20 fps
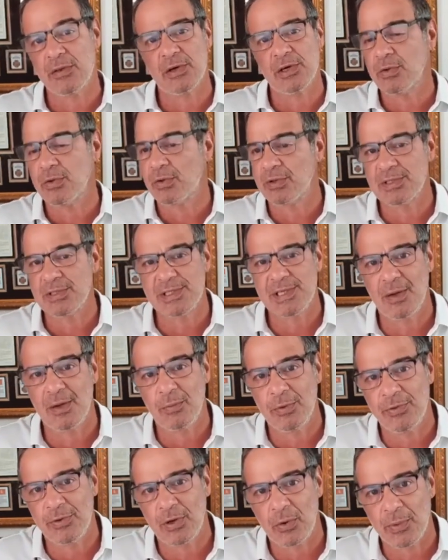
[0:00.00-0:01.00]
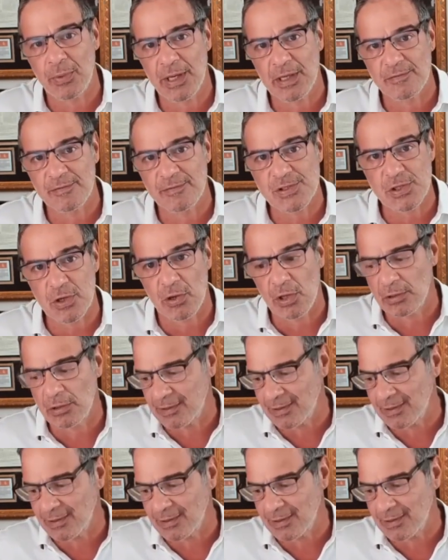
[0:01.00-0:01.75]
you can take with a grain of salt.